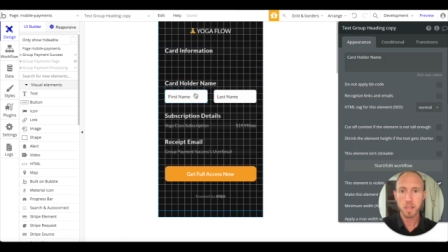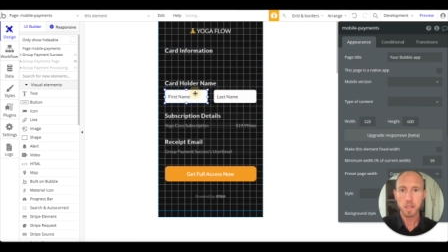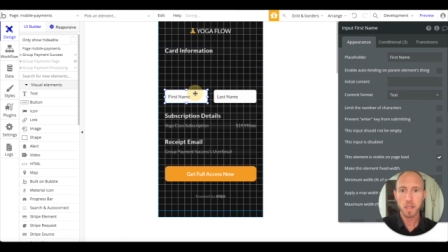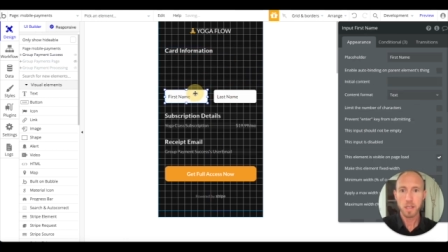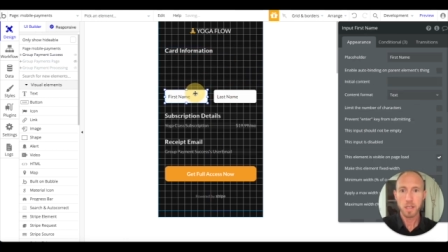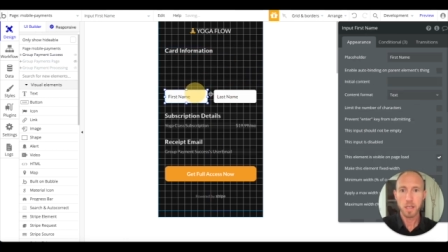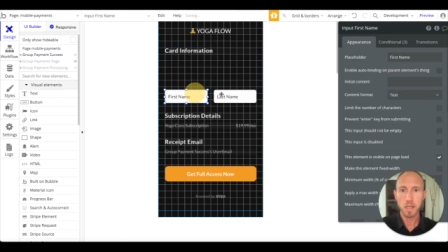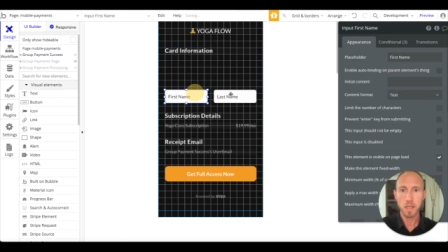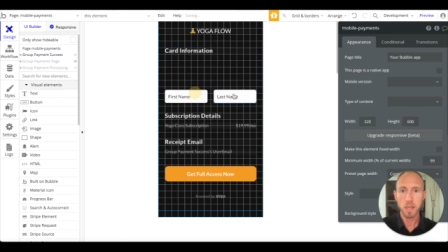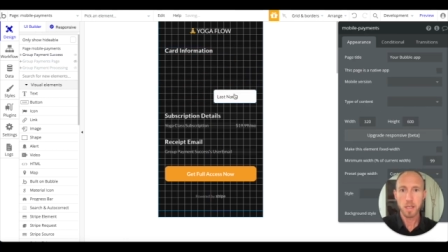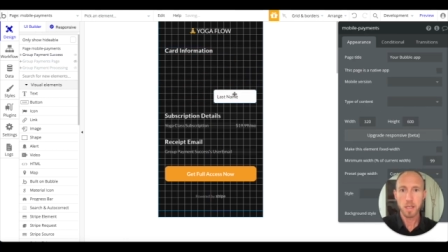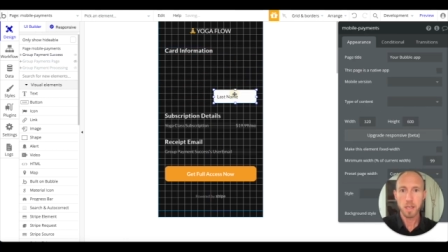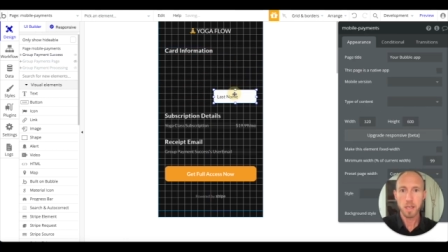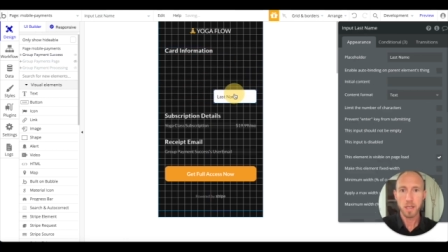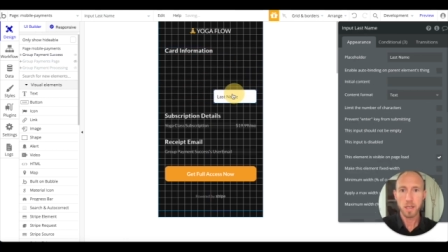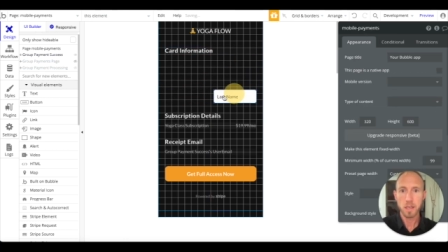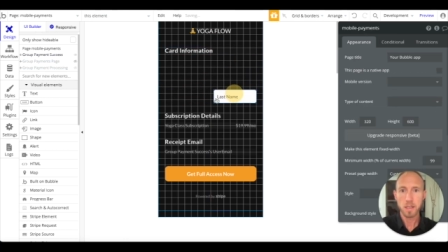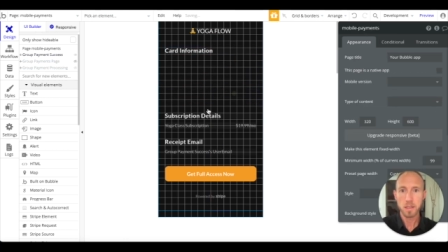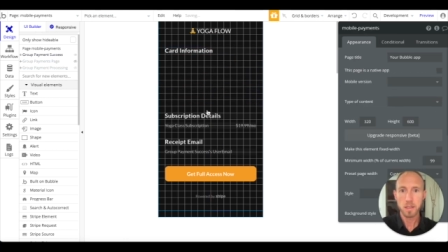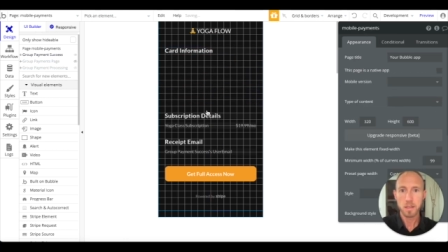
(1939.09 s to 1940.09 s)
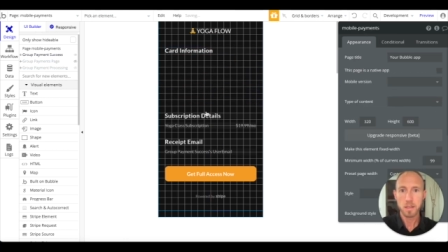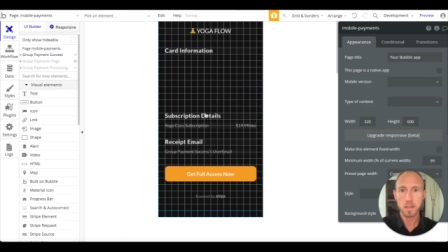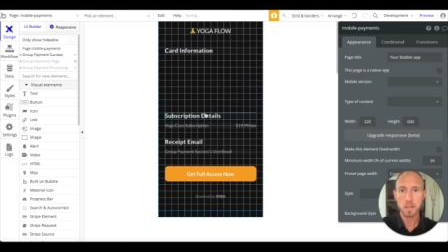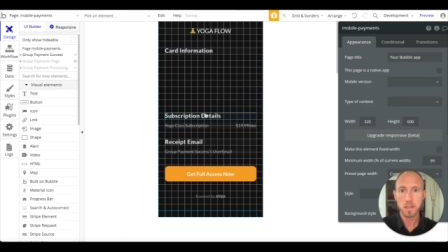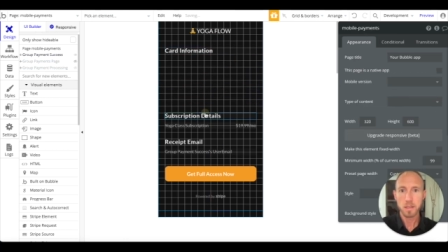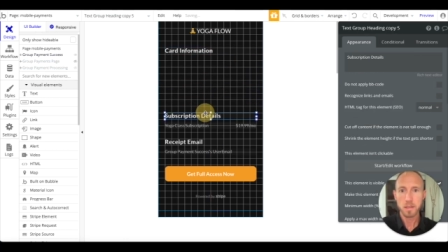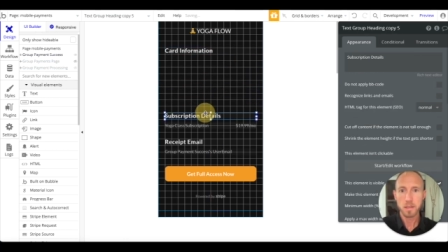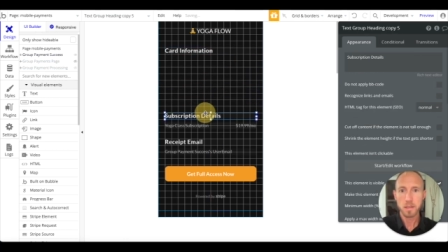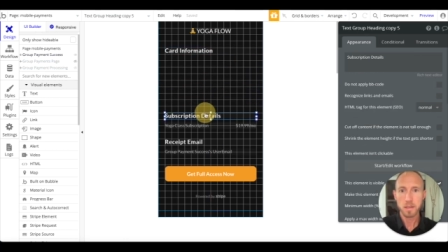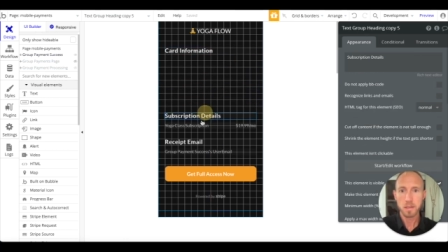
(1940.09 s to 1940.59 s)
uh,
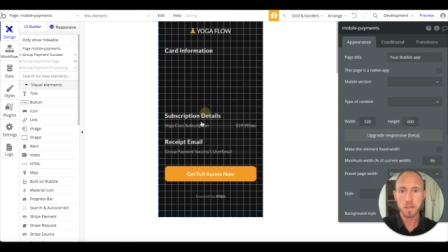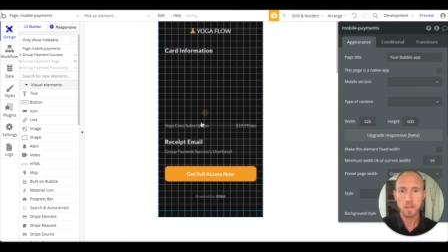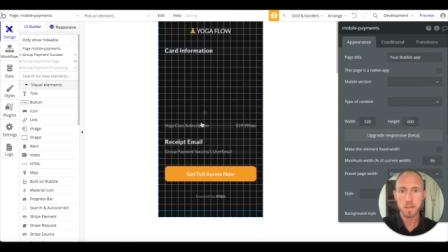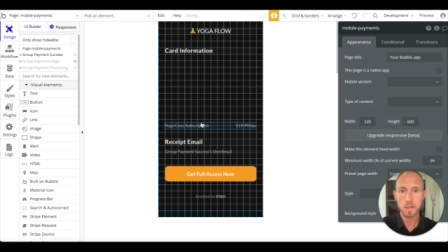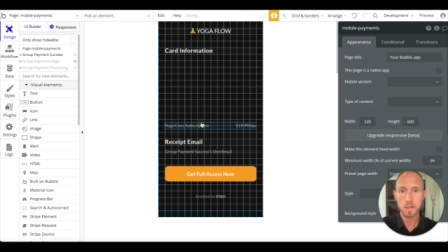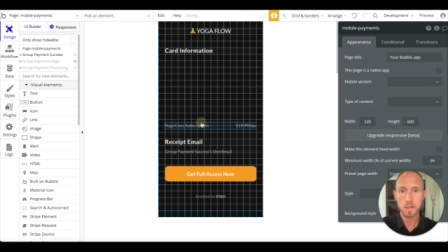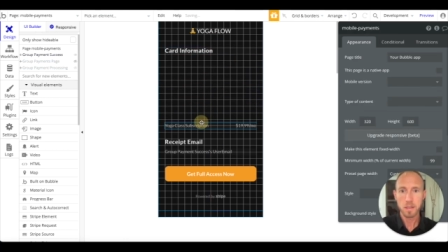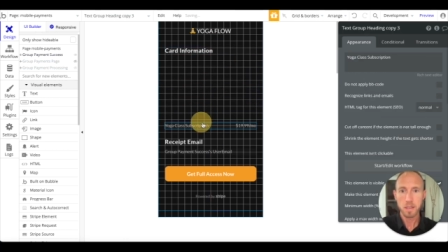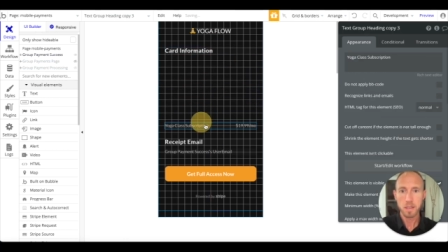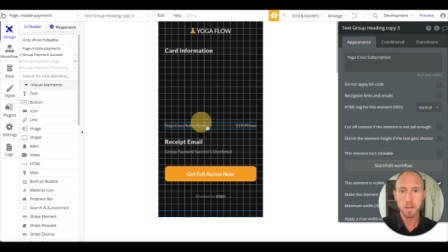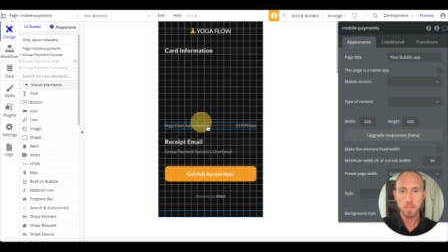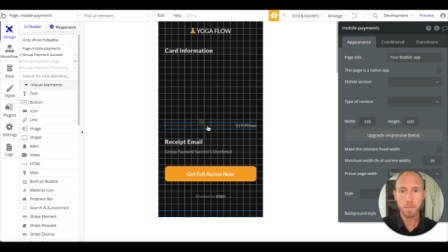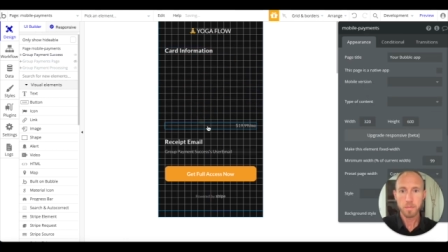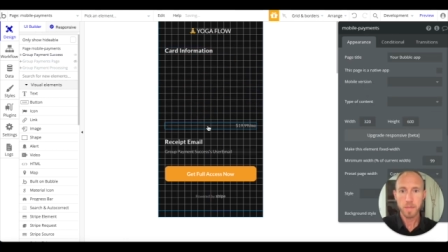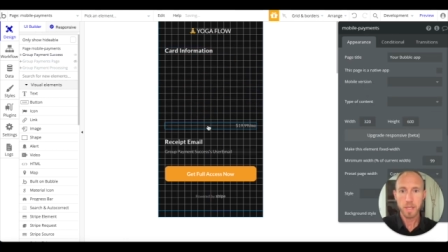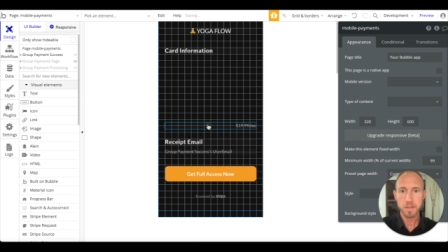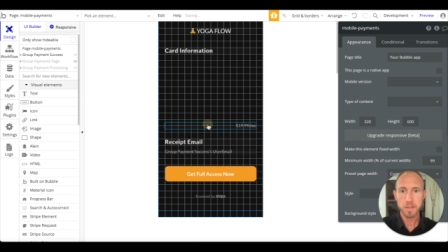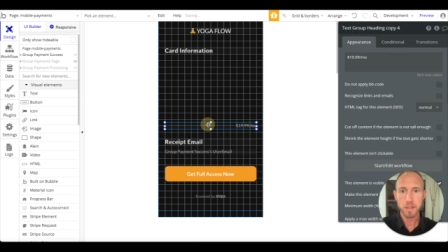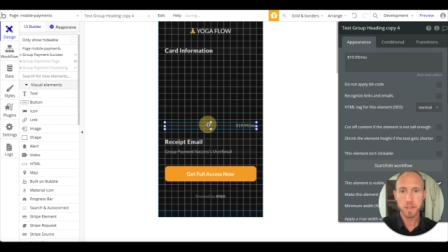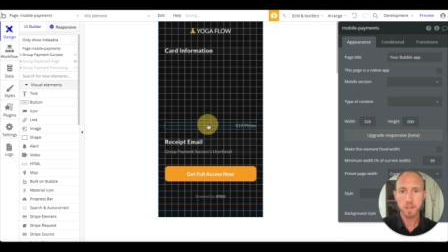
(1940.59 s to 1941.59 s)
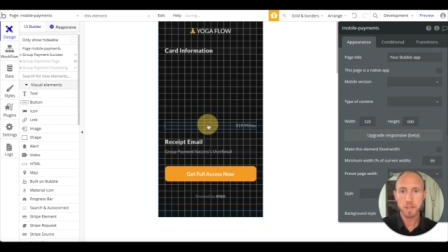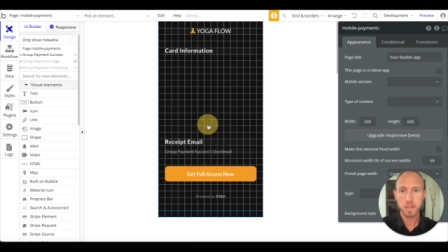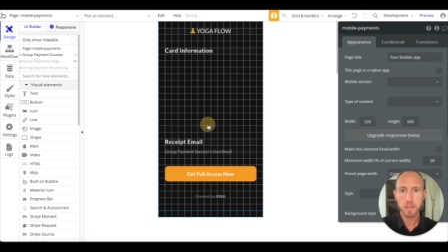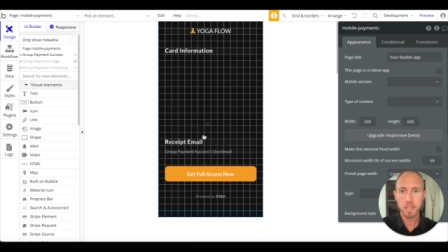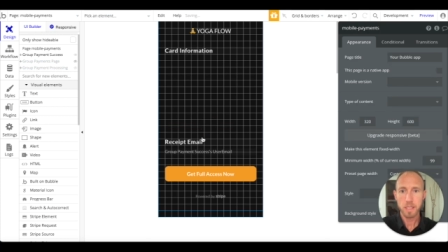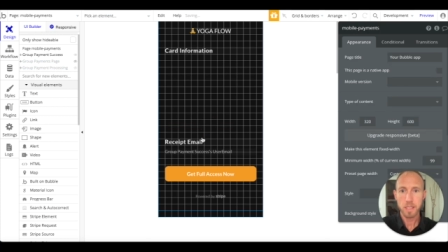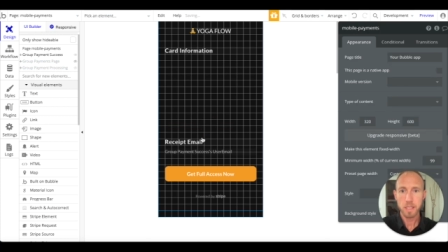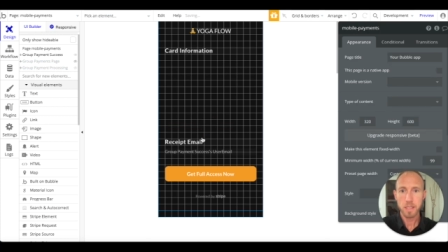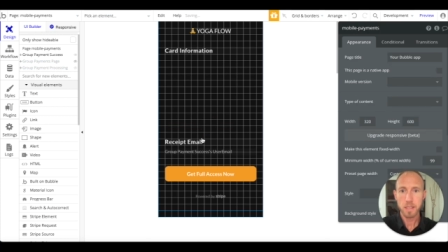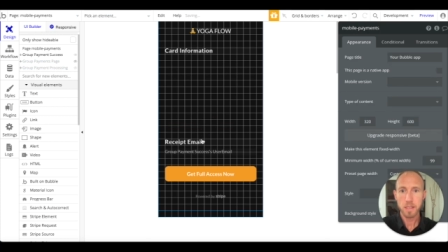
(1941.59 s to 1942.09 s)

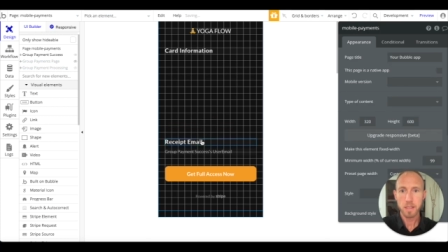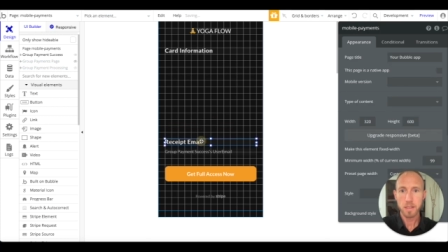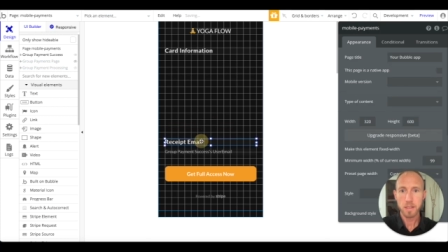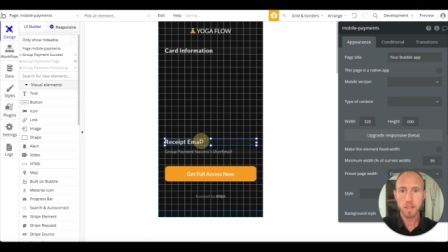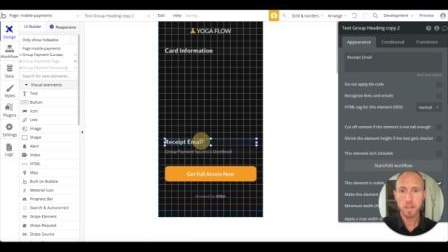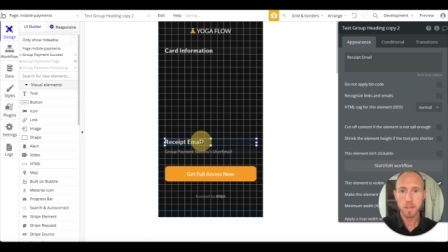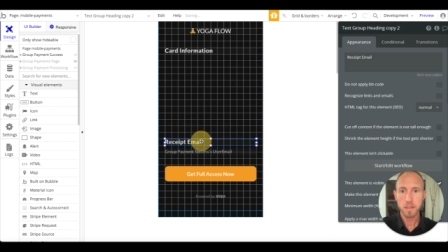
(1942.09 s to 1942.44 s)
basically